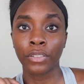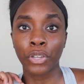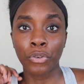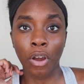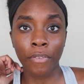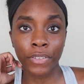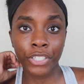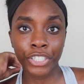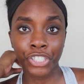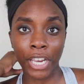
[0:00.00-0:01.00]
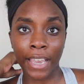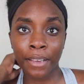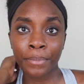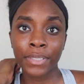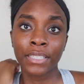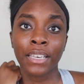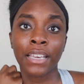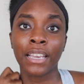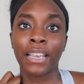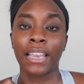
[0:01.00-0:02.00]
loan officer, James,
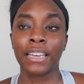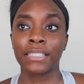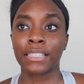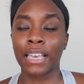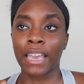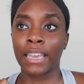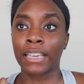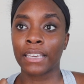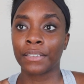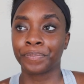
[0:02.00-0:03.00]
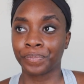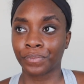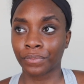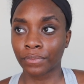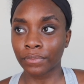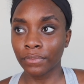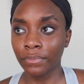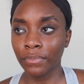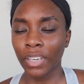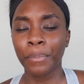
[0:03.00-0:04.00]
and is like,
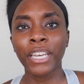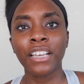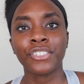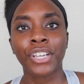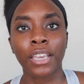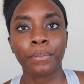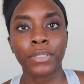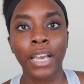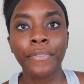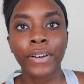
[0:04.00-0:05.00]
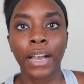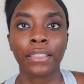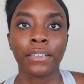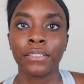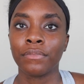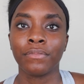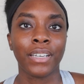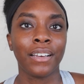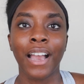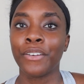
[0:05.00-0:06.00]
I mean, not James. I forgot that.
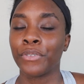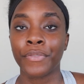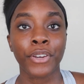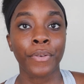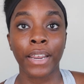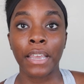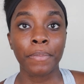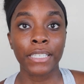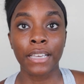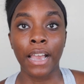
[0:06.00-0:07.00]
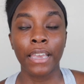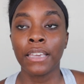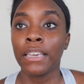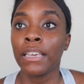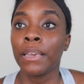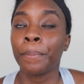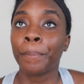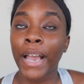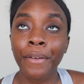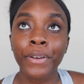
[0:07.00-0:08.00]
I don't even know what I named this guy.
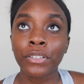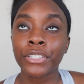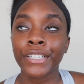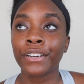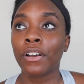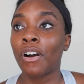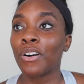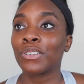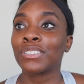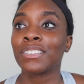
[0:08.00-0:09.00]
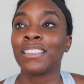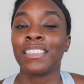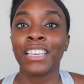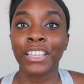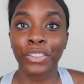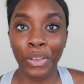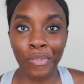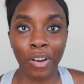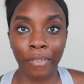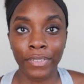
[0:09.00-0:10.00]
My realtor calls the
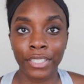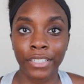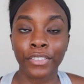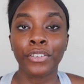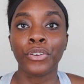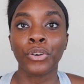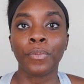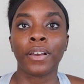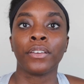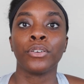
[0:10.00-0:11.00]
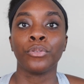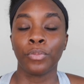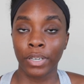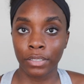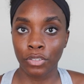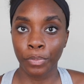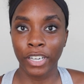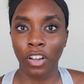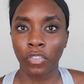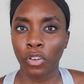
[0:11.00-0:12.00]
loan officer, the new one, who was
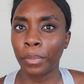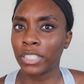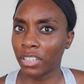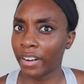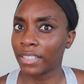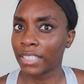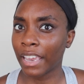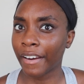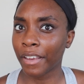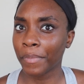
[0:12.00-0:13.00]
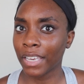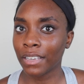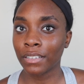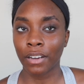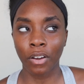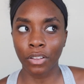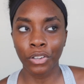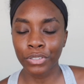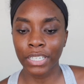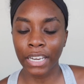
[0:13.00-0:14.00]
super helpful but started scaring me on
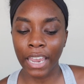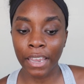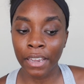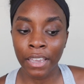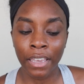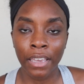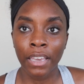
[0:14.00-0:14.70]
closing day.